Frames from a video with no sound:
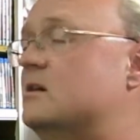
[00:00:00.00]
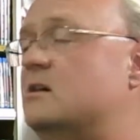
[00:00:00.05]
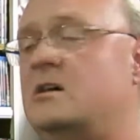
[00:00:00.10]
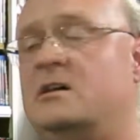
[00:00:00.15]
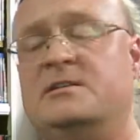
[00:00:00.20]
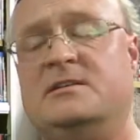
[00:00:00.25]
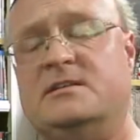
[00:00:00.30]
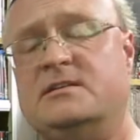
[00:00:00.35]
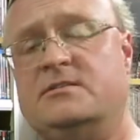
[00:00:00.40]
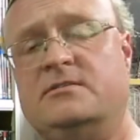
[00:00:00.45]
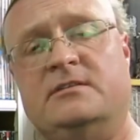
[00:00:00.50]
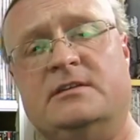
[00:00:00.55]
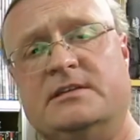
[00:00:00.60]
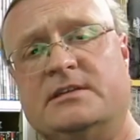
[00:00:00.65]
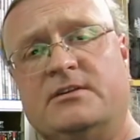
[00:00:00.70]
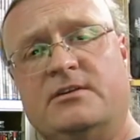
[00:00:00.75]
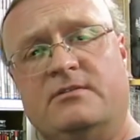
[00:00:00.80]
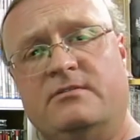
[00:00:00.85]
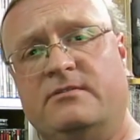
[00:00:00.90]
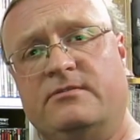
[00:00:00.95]
I just thought I'd
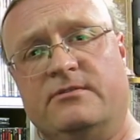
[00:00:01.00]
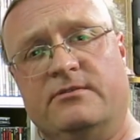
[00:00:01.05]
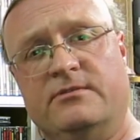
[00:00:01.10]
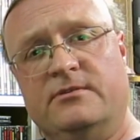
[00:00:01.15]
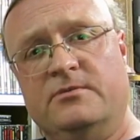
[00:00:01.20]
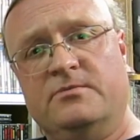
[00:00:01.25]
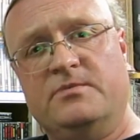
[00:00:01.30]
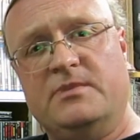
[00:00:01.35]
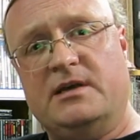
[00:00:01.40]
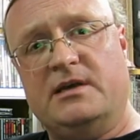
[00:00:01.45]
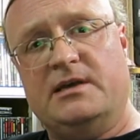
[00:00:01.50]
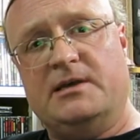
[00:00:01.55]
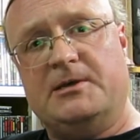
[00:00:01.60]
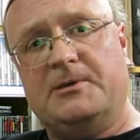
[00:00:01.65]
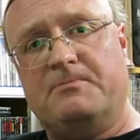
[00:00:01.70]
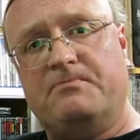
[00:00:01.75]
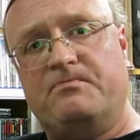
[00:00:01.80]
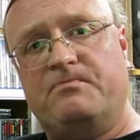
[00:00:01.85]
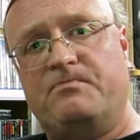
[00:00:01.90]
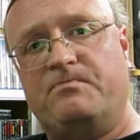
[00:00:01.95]
go through them,
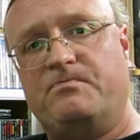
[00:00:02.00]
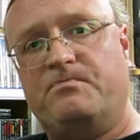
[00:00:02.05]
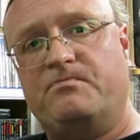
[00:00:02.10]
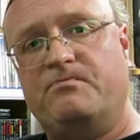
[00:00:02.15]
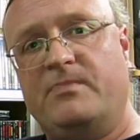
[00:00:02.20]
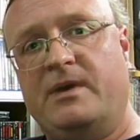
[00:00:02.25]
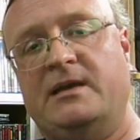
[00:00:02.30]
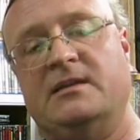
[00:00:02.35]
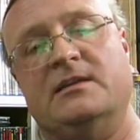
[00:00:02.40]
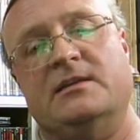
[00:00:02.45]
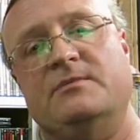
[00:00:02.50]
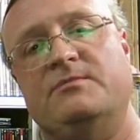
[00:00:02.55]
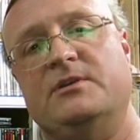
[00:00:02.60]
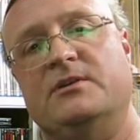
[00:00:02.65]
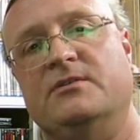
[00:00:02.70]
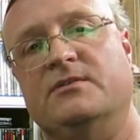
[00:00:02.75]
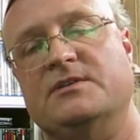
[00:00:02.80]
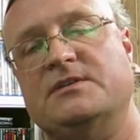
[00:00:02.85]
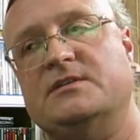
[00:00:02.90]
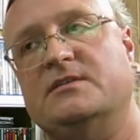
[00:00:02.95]
mainly
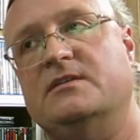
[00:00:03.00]
because